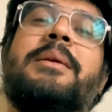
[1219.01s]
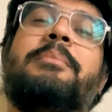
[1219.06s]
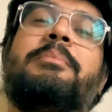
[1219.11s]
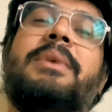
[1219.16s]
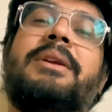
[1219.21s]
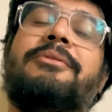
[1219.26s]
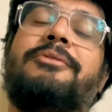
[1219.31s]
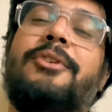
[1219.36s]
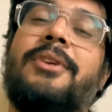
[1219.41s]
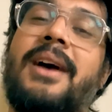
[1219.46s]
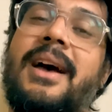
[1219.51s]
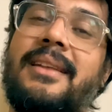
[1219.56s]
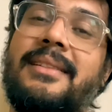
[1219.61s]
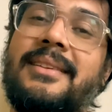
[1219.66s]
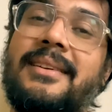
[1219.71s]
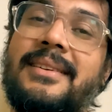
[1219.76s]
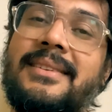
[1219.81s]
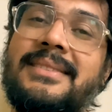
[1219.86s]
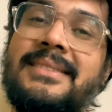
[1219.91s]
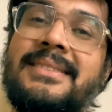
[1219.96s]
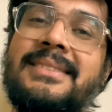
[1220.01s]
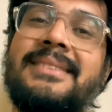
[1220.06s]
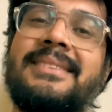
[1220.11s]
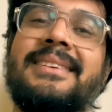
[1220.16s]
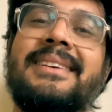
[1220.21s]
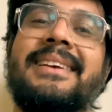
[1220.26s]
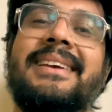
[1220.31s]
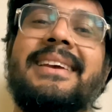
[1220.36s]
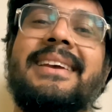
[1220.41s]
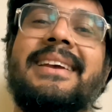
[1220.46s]
But for others,
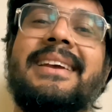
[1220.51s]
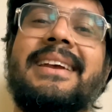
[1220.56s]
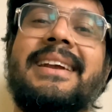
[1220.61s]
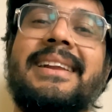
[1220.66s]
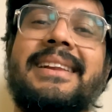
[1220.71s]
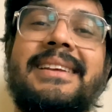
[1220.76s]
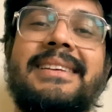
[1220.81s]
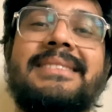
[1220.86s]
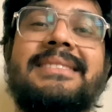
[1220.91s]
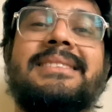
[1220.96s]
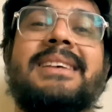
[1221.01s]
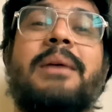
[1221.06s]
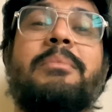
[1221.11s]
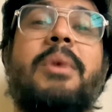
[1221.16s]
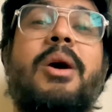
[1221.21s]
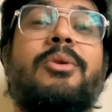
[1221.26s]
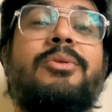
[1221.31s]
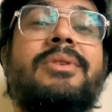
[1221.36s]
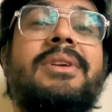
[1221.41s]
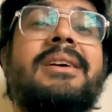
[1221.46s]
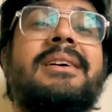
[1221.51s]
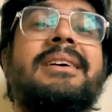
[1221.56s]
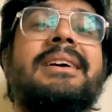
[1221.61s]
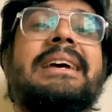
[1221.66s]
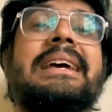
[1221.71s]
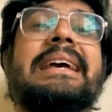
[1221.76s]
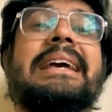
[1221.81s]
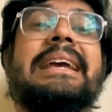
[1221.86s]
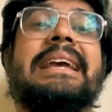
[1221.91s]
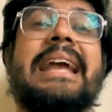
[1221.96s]
it is about
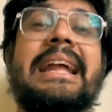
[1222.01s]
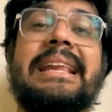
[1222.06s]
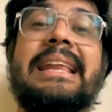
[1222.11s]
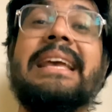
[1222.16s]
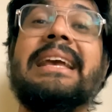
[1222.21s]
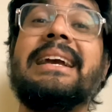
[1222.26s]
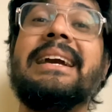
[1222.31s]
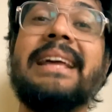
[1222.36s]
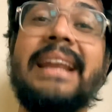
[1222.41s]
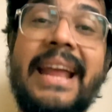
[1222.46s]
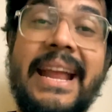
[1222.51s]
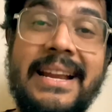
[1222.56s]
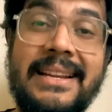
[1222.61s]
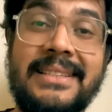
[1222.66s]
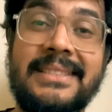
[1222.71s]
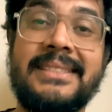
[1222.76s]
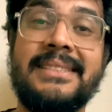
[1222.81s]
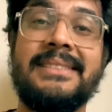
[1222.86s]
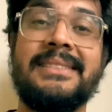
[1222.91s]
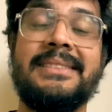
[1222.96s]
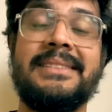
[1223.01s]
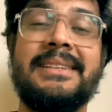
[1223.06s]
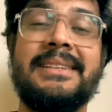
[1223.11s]
getting grades.